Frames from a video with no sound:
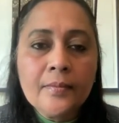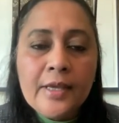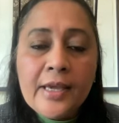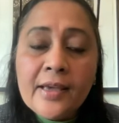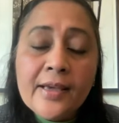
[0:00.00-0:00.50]

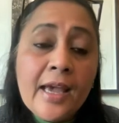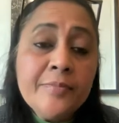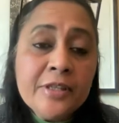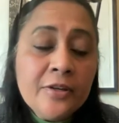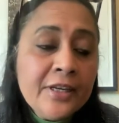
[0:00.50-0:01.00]
Yeah,
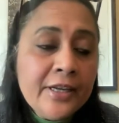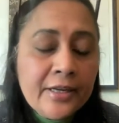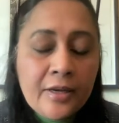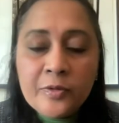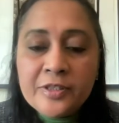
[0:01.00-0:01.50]
absolutely.
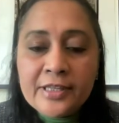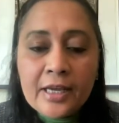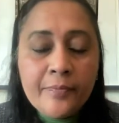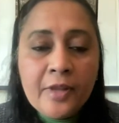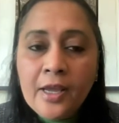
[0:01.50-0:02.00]
And I
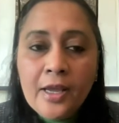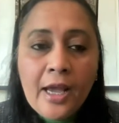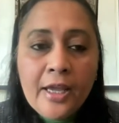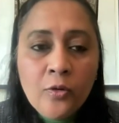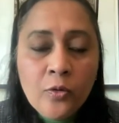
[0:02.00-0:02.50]

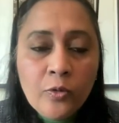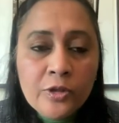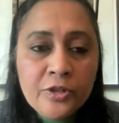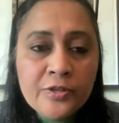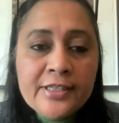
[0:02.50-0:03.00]
echo
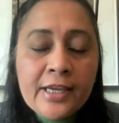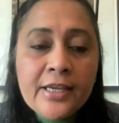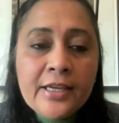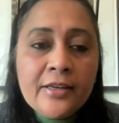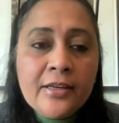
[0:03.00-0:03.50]
what you're
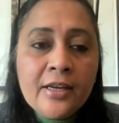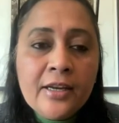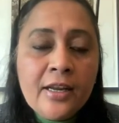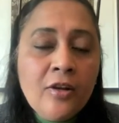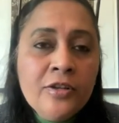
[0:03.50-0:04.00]
saying. And
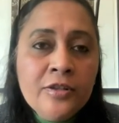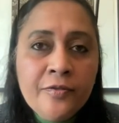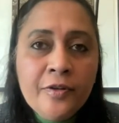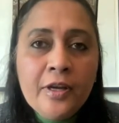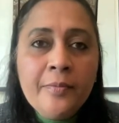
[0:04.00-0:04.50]
a lot of,
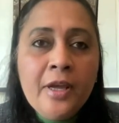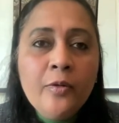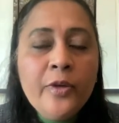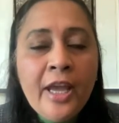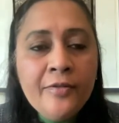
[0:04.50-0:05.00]

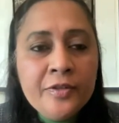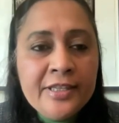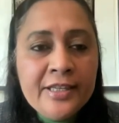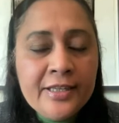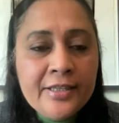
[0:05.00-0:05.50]
we have to
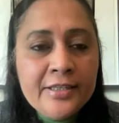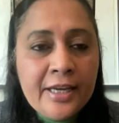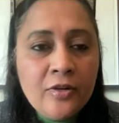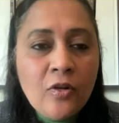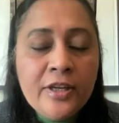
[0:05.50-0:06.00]
see that the
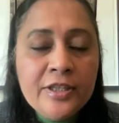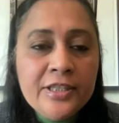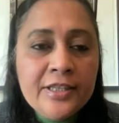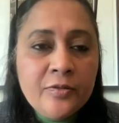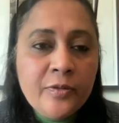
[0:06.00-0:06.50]

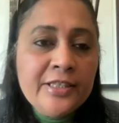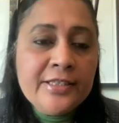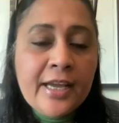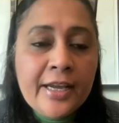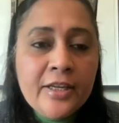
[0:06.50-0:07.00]
technology that we're
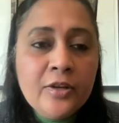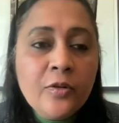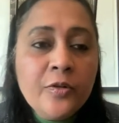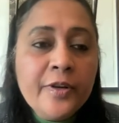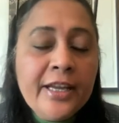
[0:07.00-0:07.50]
designing
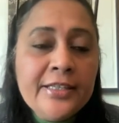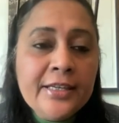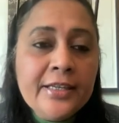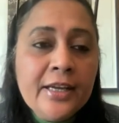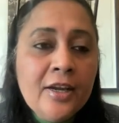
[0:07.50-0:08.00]
or
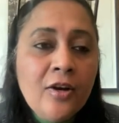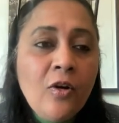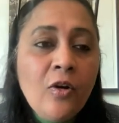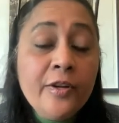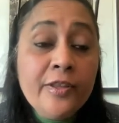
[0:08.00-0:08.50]
creating,
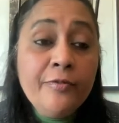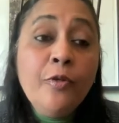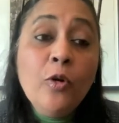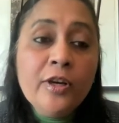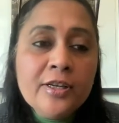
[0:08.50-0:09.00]
or the
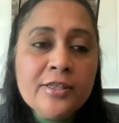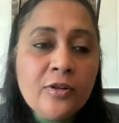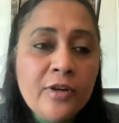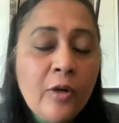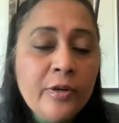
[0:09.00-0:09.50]
focus,
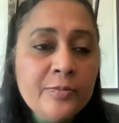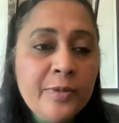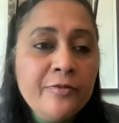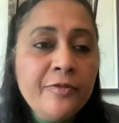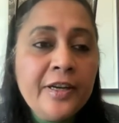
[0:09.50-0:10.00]
or how it's
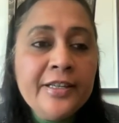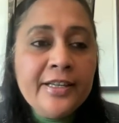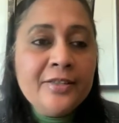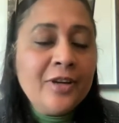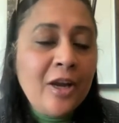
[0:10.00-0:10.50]
being
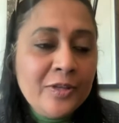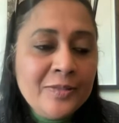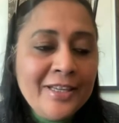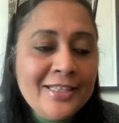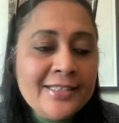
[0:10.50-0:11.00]
funded, or how
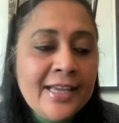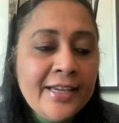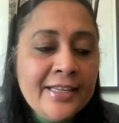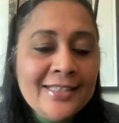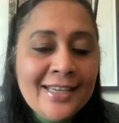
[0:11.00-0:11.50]
it's being
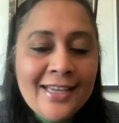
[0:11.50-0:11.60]
designed,